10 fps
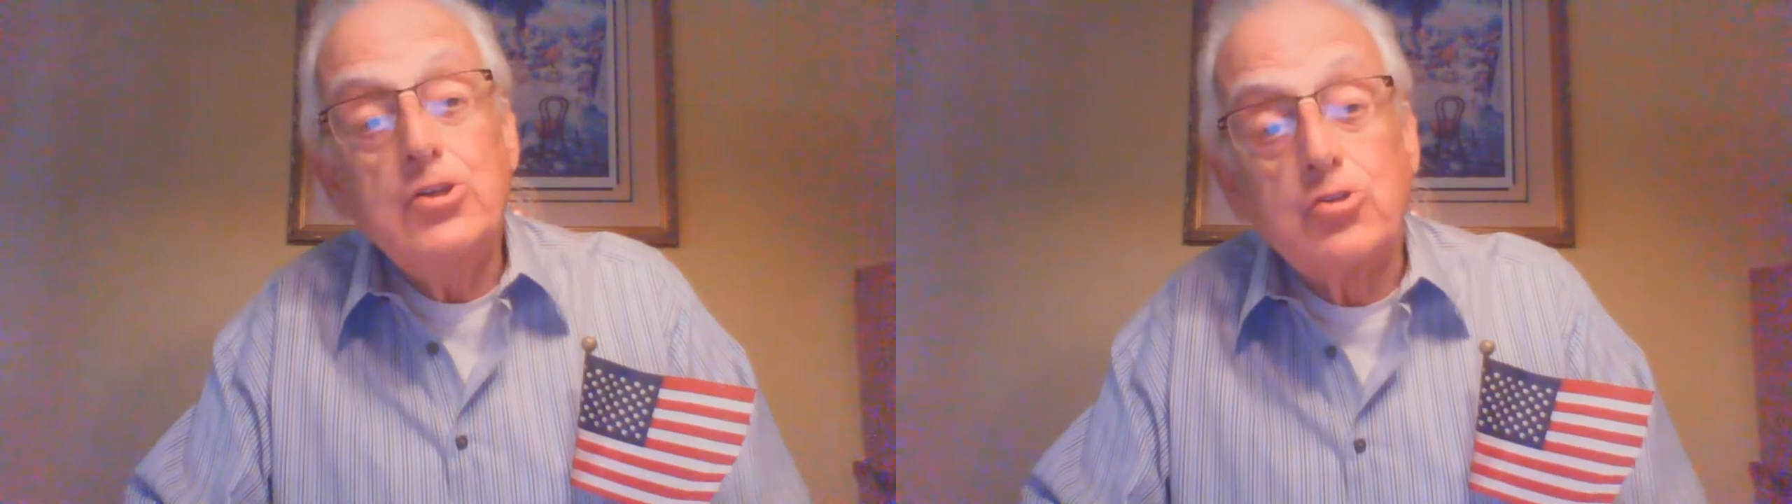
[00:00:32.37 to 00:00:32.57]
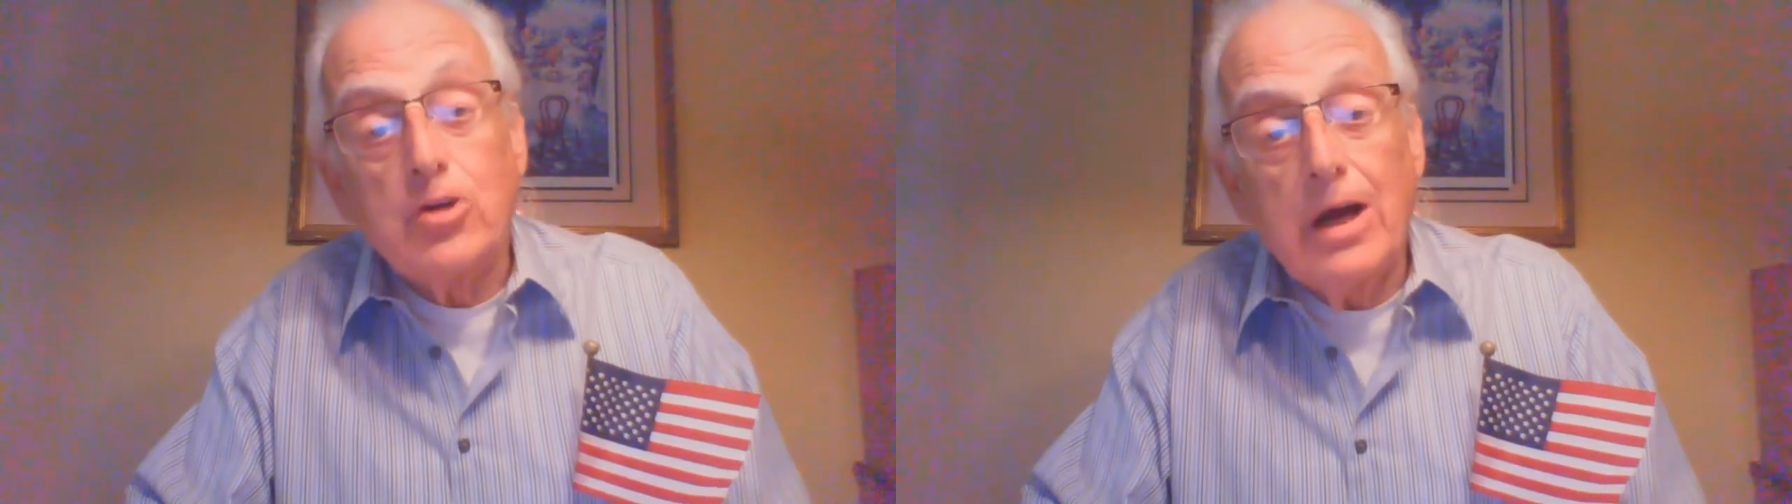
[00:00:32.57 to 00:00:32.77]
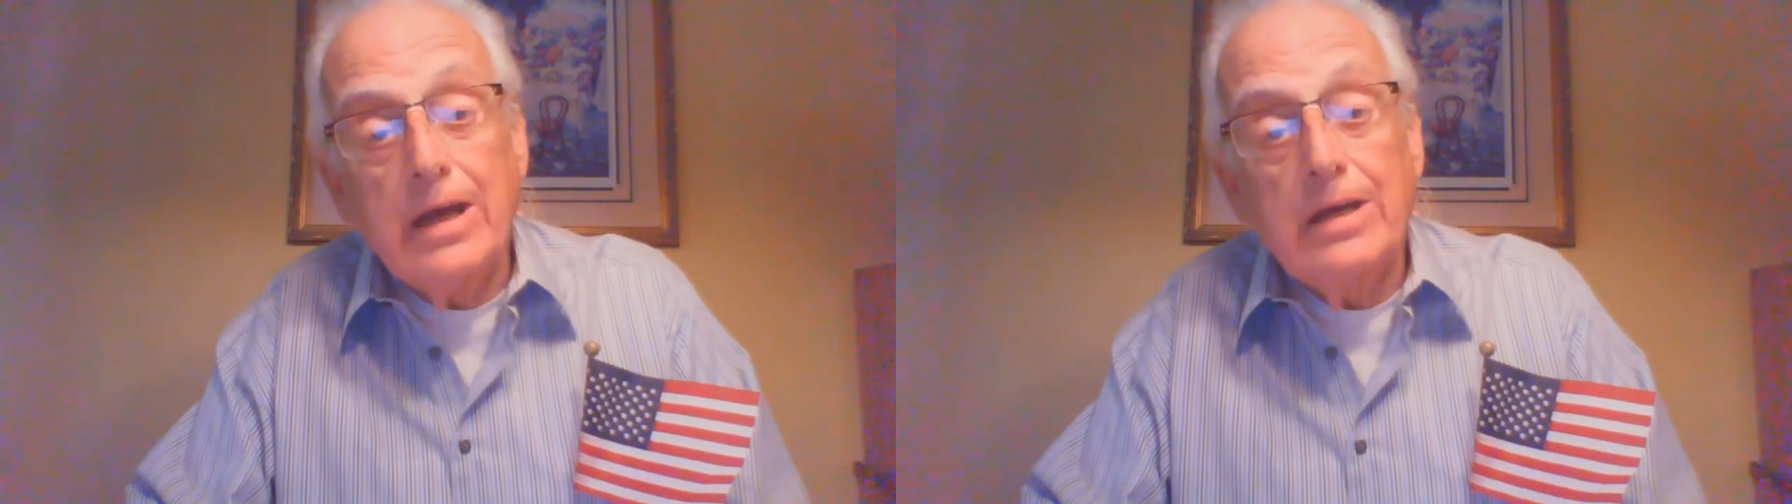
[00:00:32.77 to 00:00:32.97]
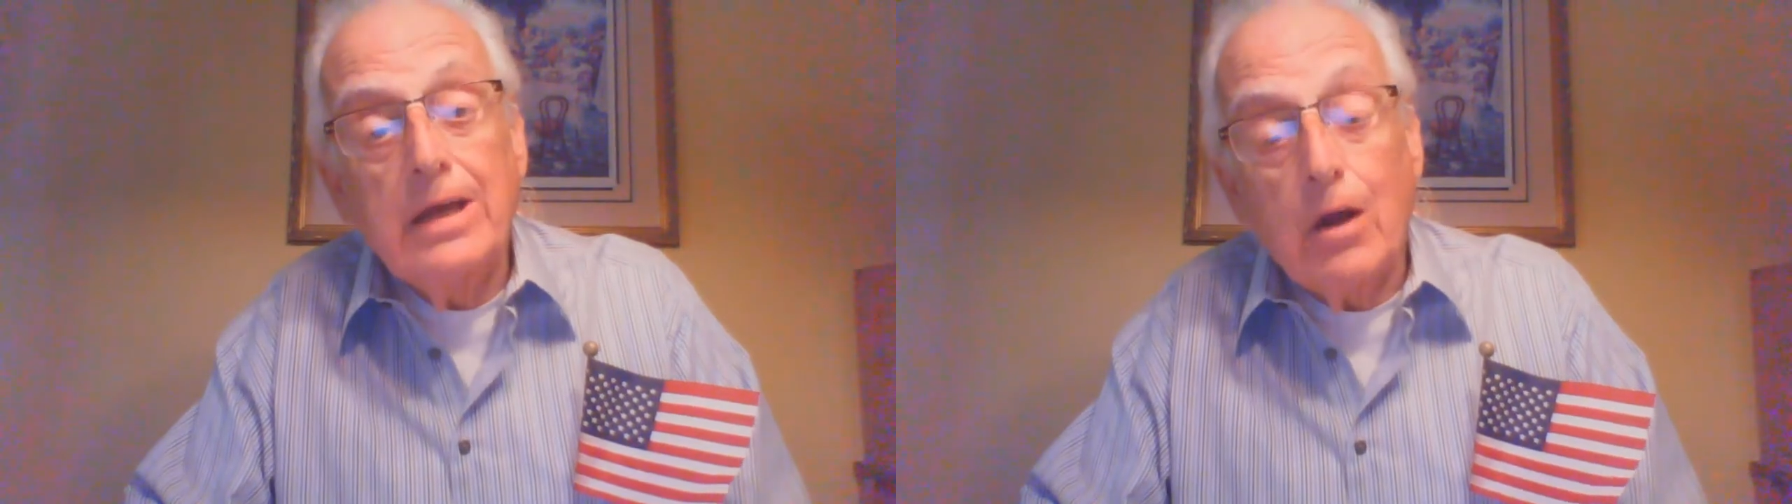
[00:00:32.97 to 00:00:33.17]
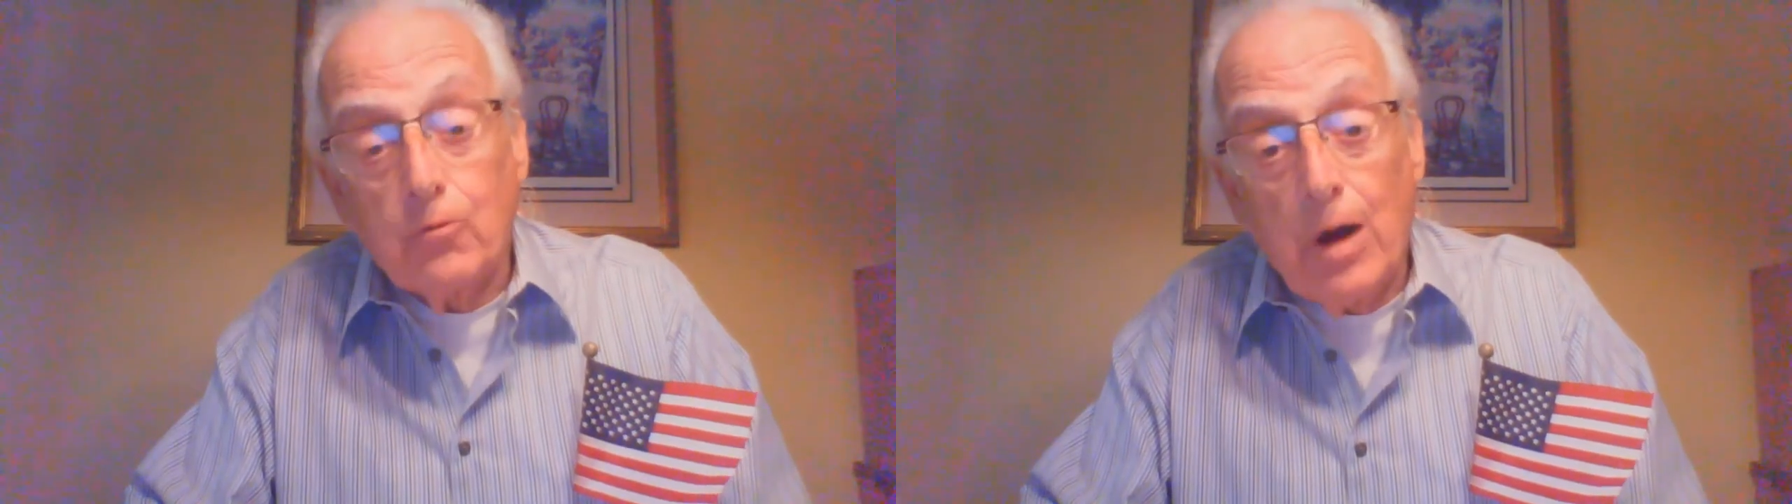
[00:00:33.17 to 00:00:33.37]

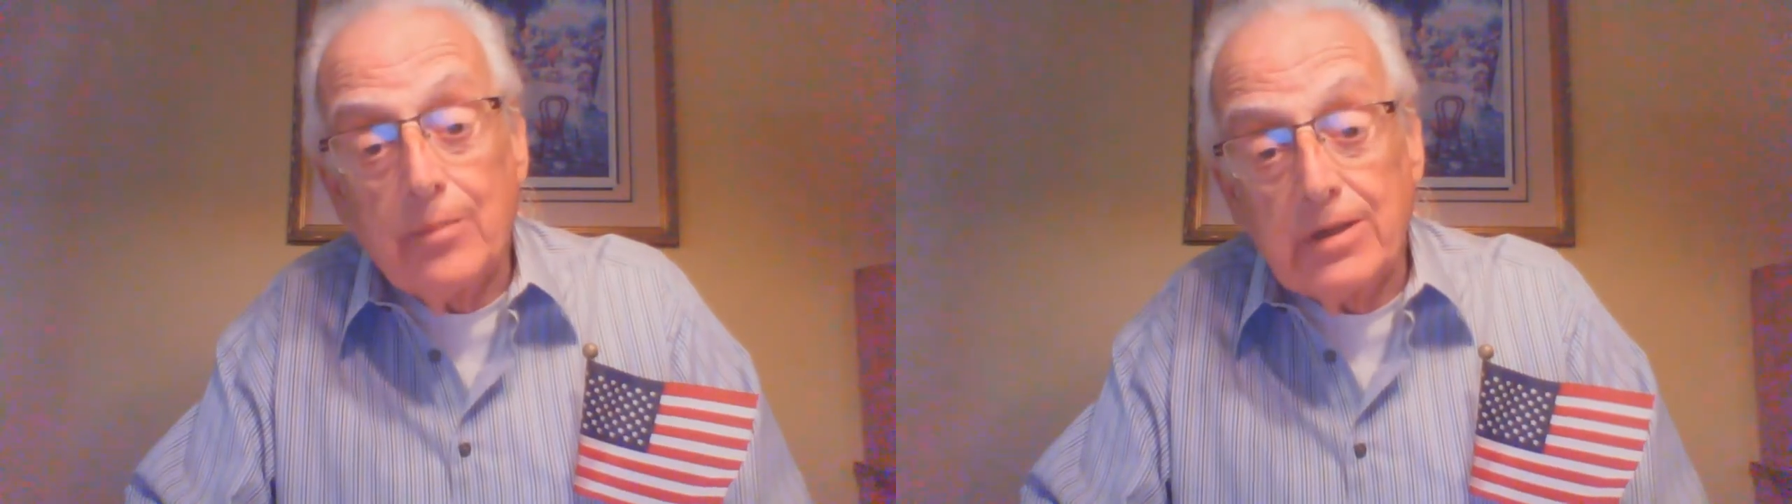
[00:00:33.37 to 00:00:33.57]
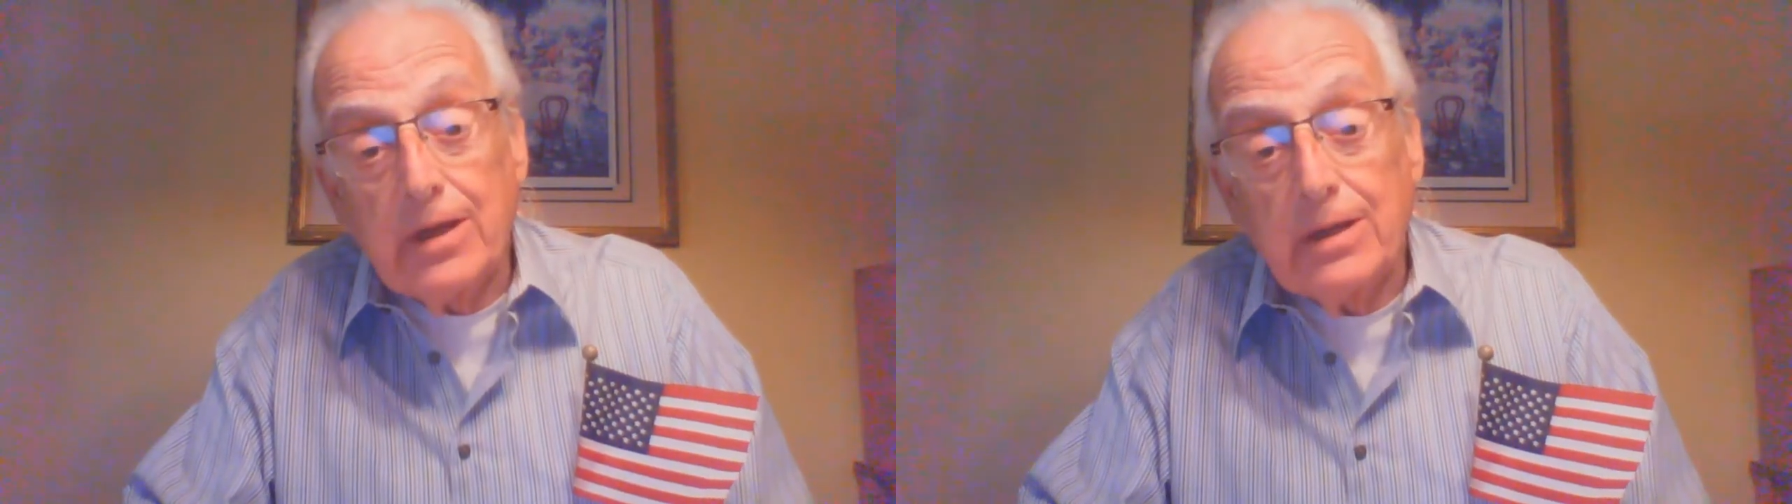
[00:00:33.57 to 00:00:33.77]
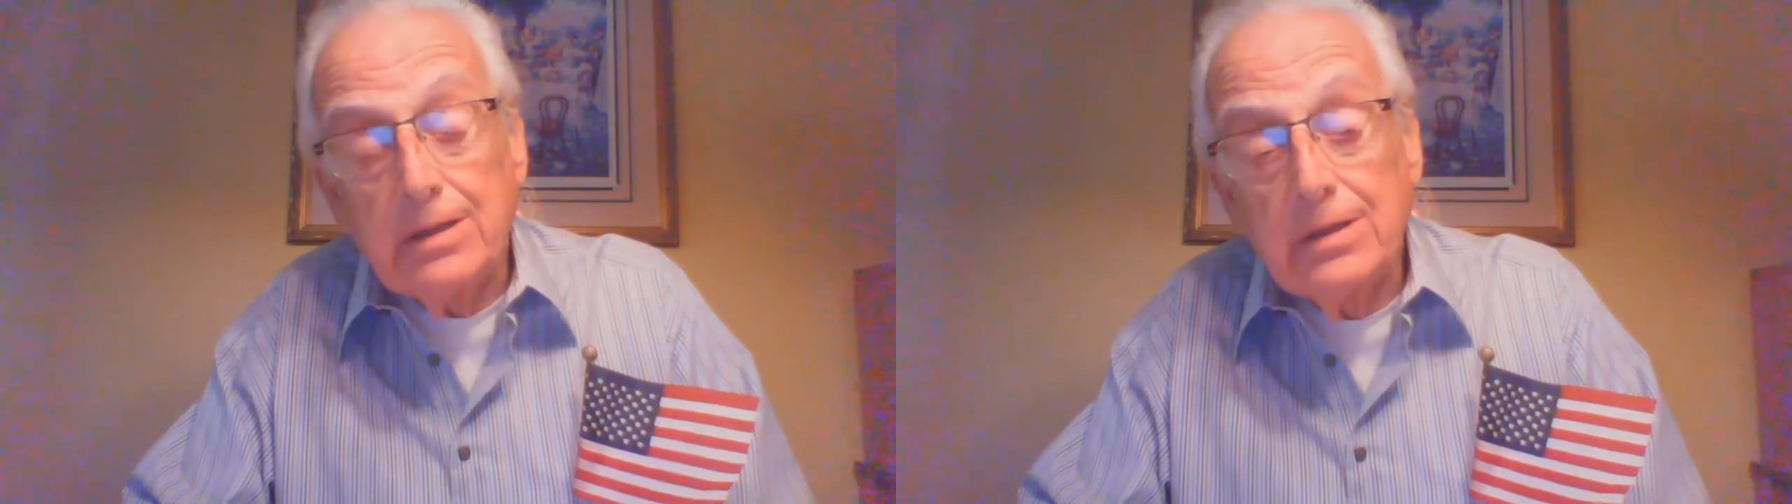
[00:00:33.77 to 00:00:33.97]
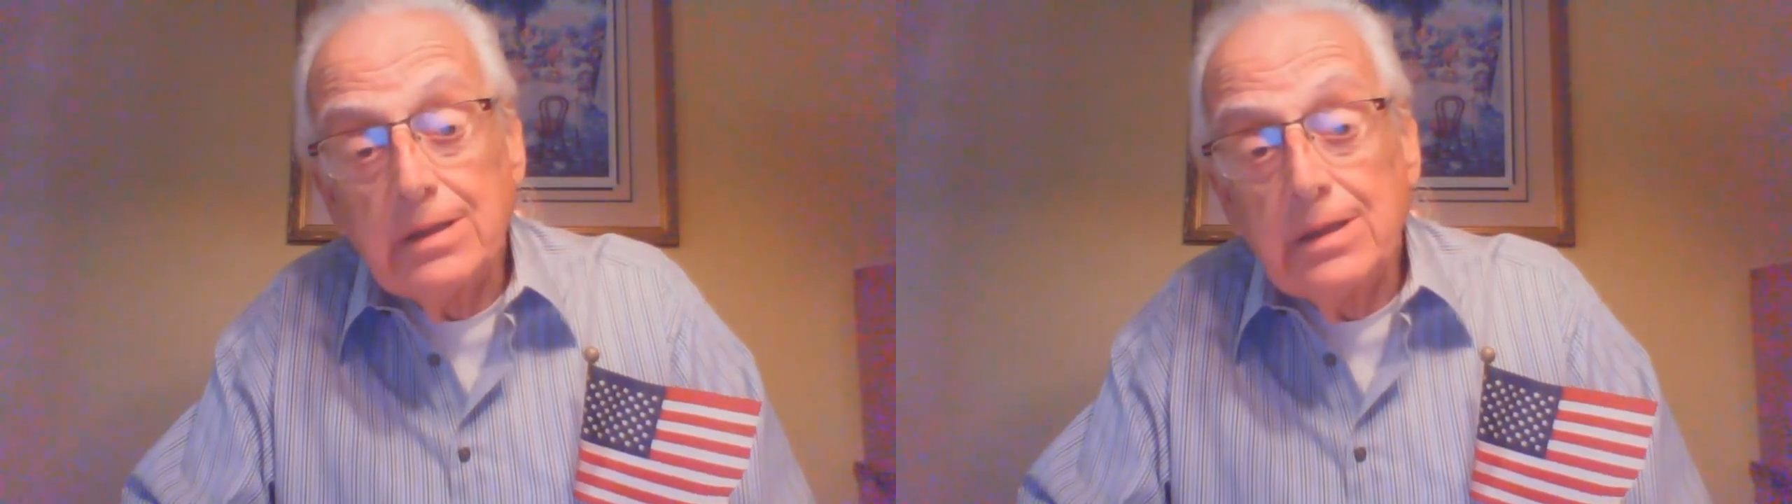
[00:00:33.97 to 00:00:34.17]
trying Ramadan.